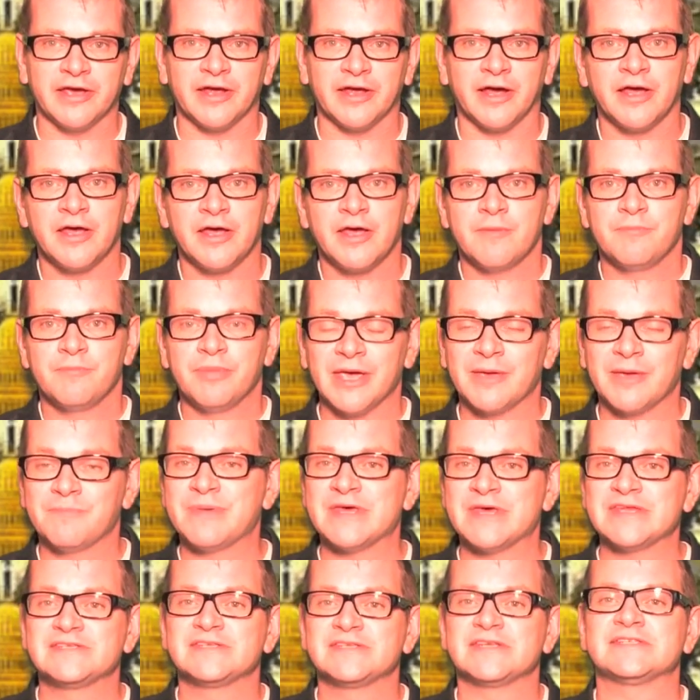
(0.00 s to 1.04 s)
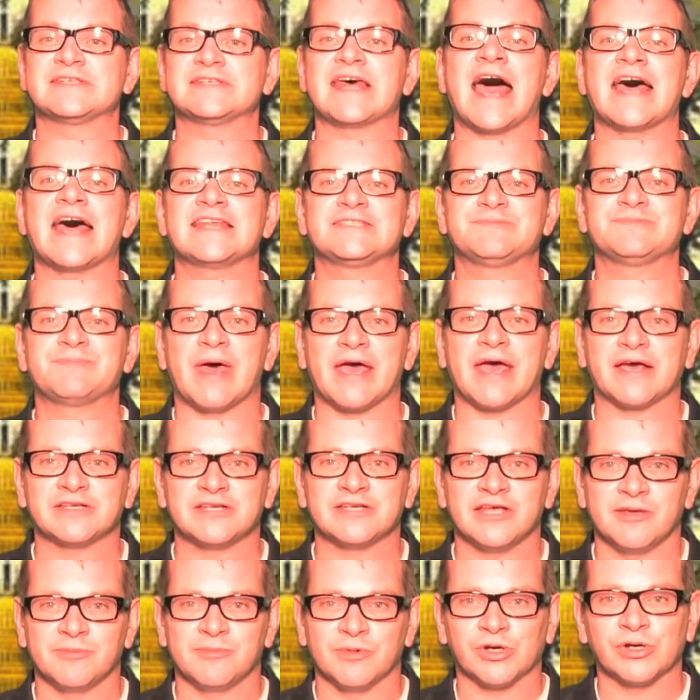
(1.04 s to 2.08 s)
a big business aspect
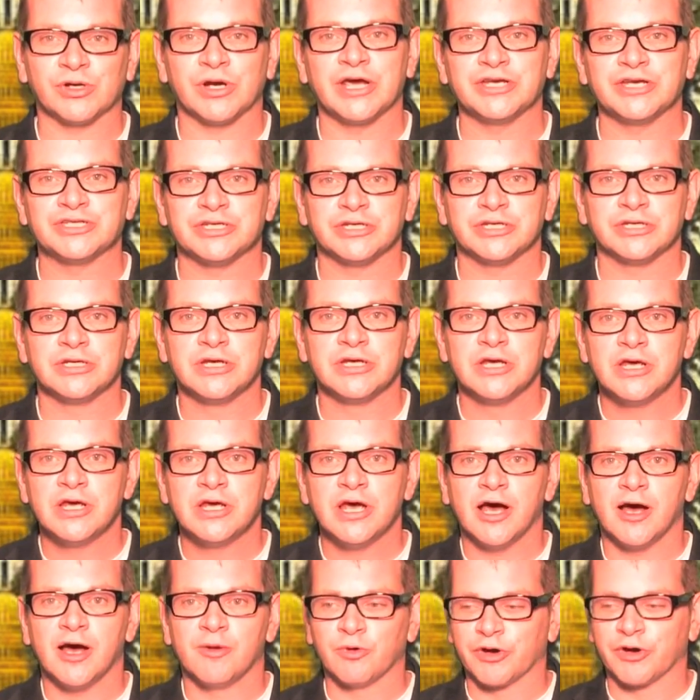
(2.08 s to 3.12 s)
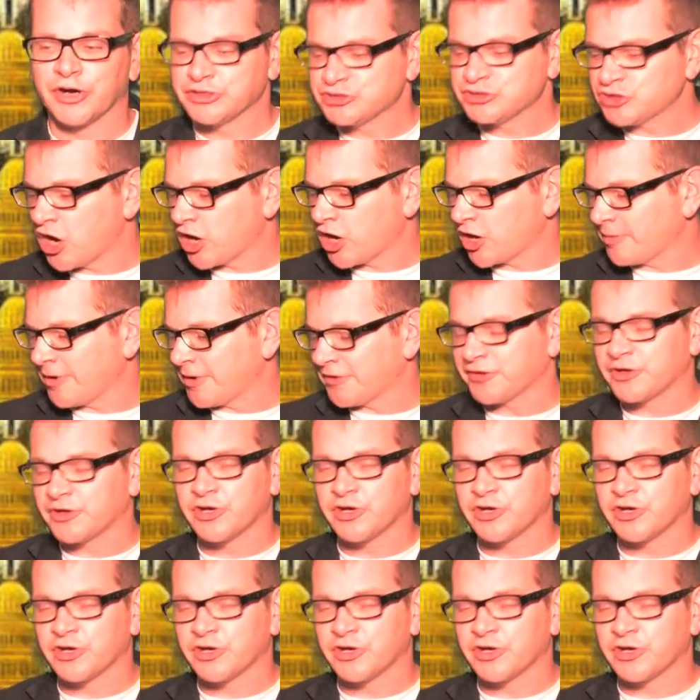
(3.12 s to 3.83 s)
to immigration. We're going to talk about the